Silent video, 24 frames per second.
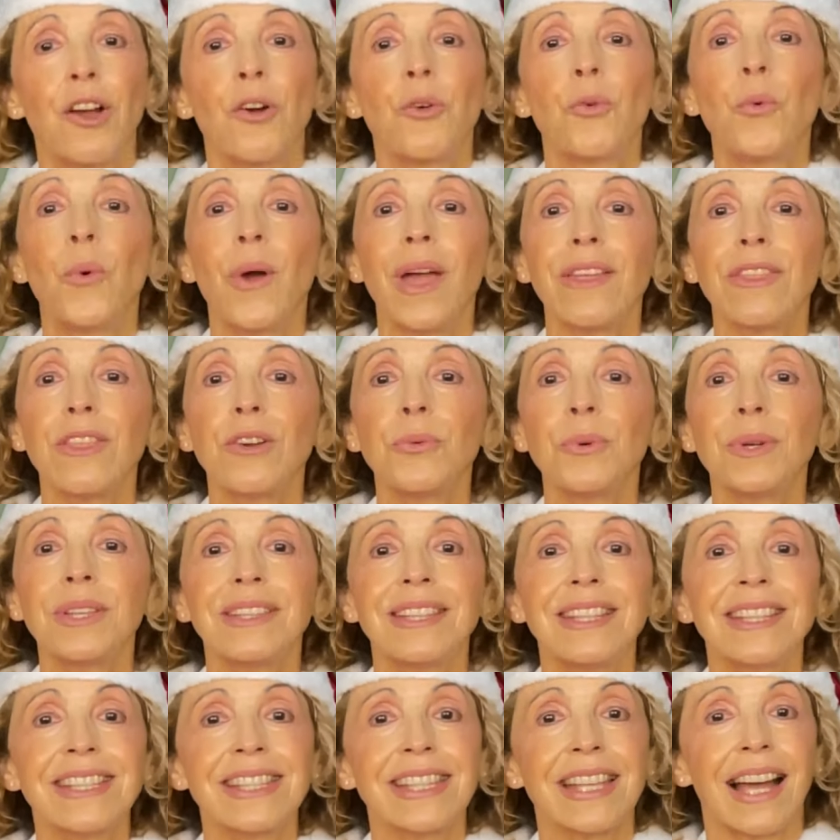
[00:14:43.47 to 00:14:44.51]
Whether we
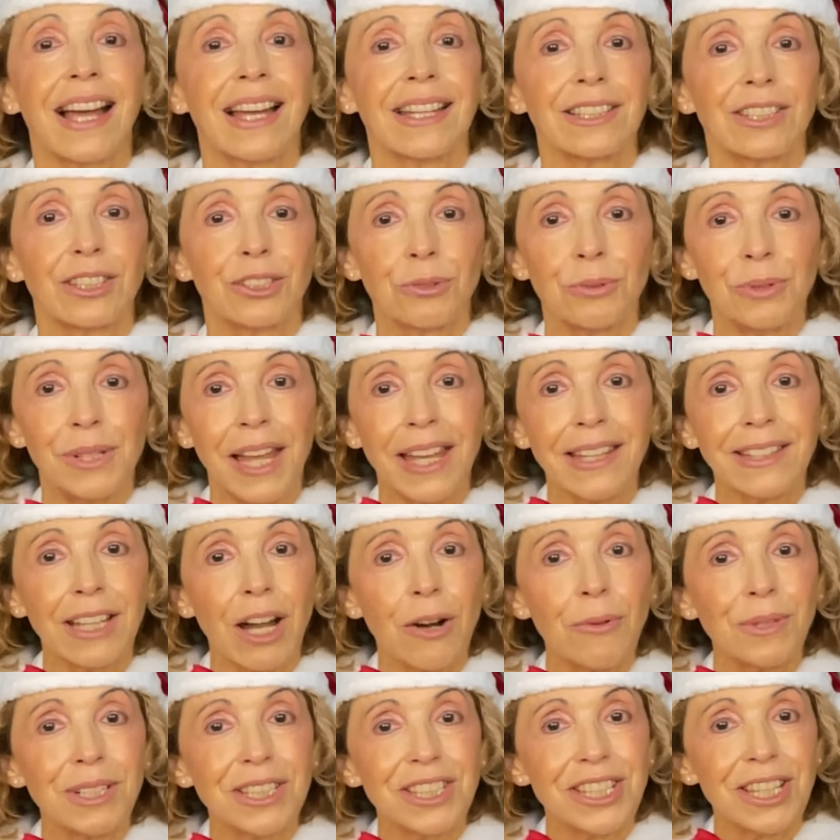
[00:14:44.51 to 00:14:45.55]
decide to let
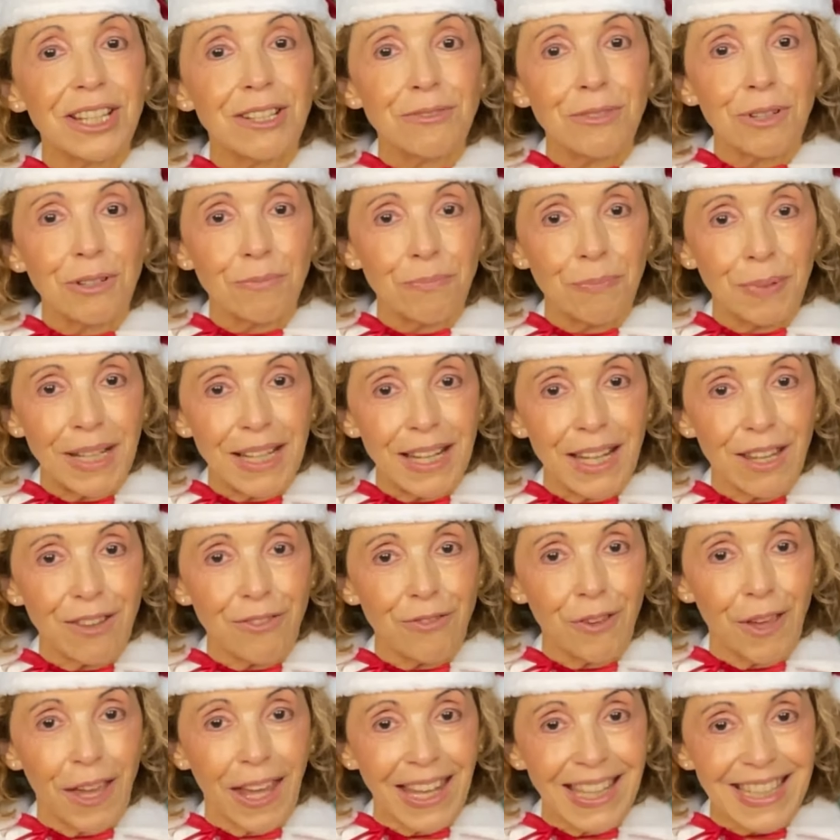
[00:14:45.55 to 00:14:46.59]
our children
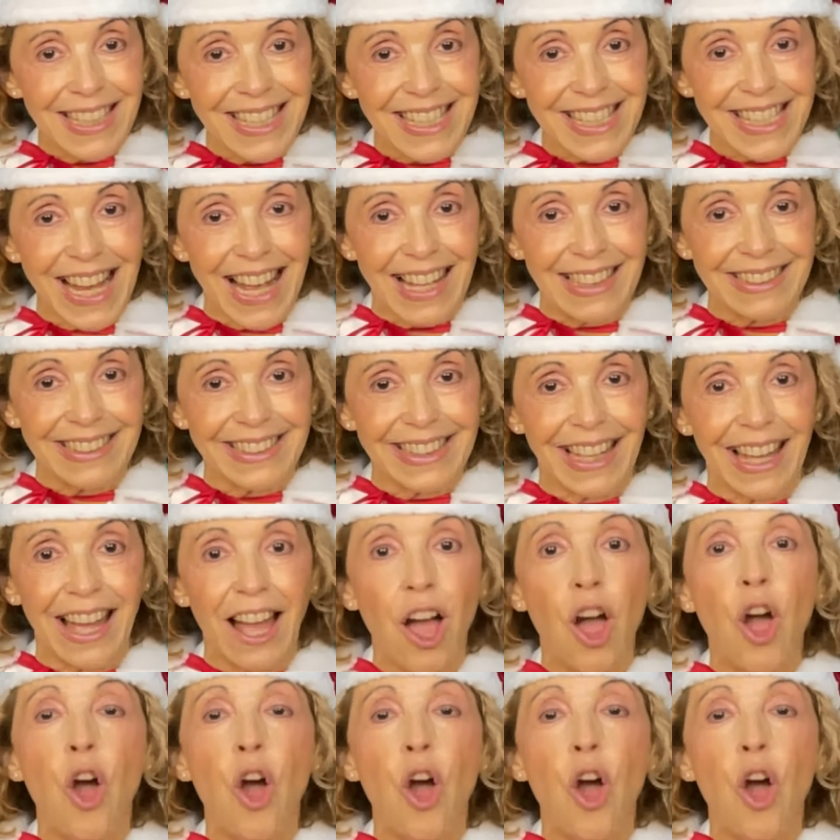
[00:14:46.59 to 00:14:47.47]
believe in Santa